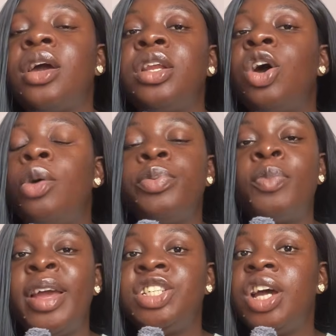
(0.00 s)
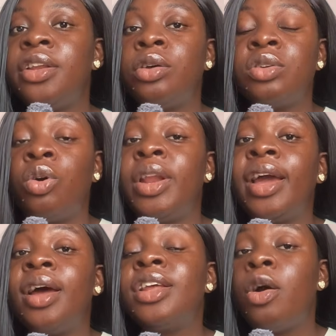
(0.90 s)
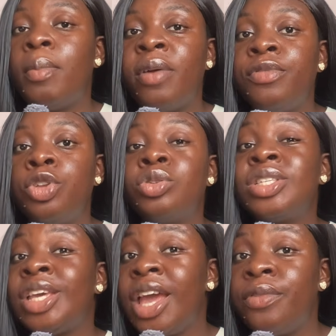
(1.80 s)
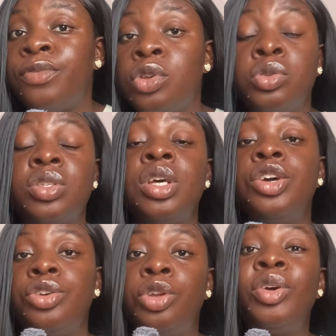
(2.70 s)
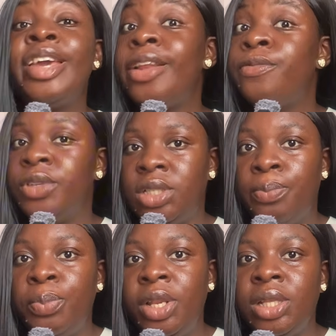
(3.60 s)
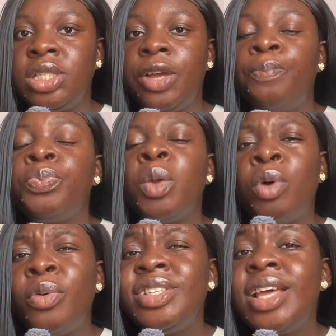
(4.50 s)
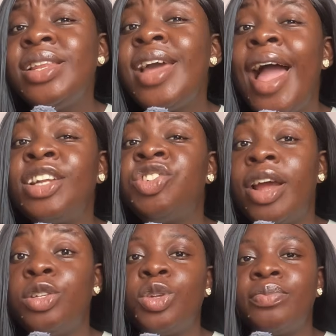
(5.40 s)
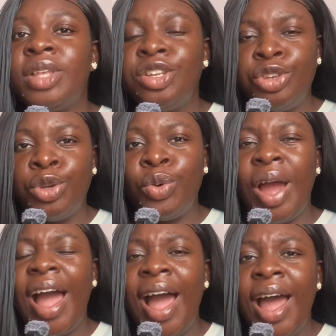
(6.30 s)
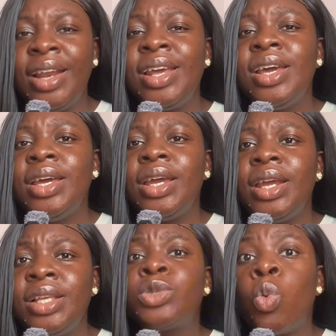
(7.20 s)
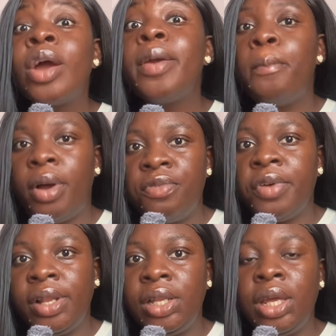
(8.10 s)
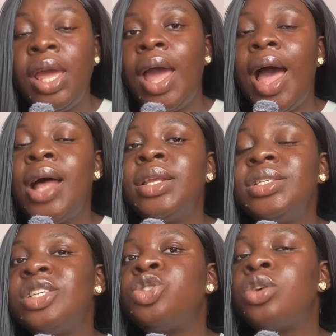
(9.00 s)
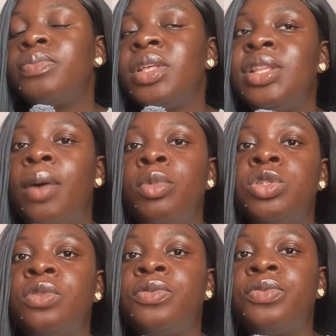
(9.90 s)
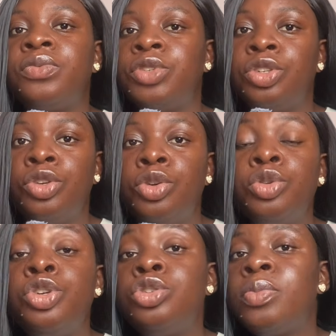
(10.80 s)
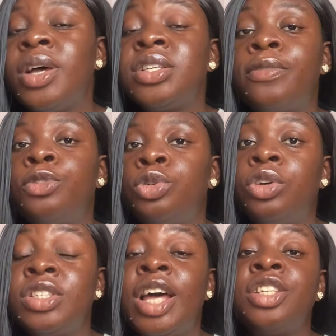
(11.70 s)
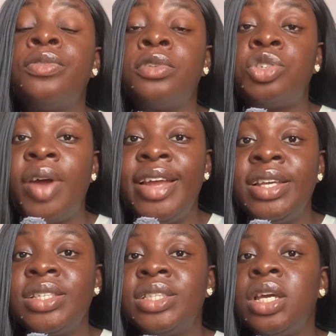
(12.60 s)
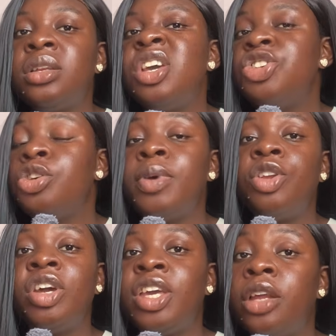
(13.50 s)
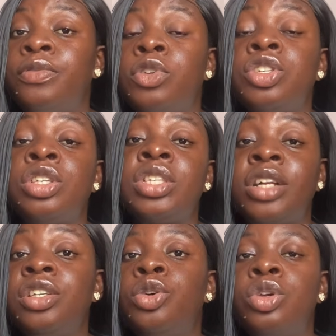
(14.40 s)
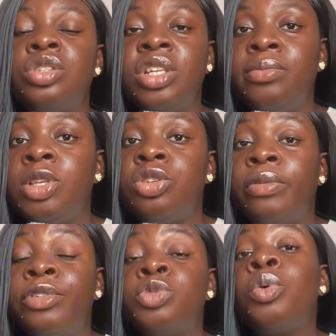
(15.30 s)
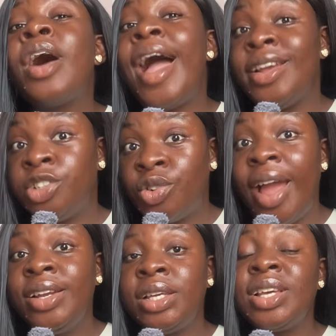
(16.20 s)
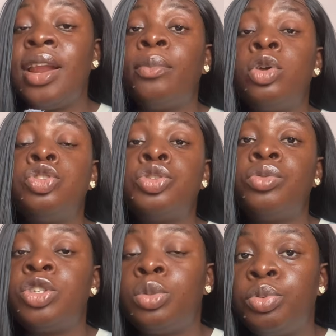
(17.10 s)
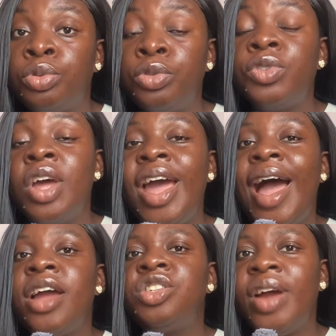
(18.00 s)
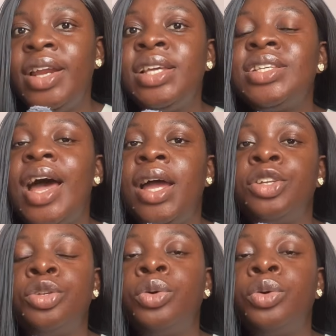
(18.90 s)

can help my channel, or that can help my videos get views, get visibility. But recently I tried something new, and it's working perfectly. And this is something that most of YouTubers have told us, that if you try this thing, you may not get views. It is actually going to limit your views. But I tried it, and I'm going to show us proof. I tried it, and